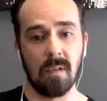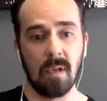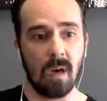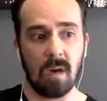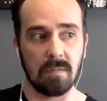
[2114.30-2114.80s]

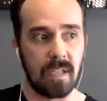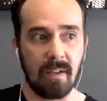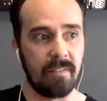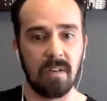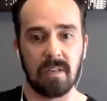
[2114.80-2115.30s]
Oh,
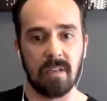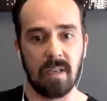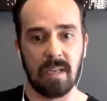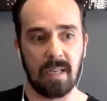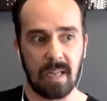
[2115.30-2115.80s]
definitely.
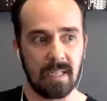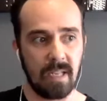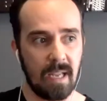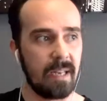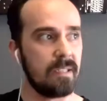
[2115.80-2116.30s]

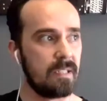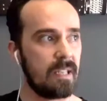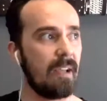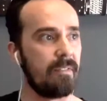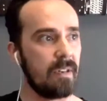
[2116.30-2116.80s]
It is
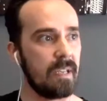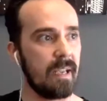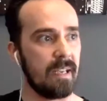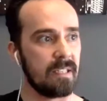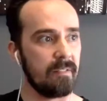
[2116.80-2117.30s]
definitely yes.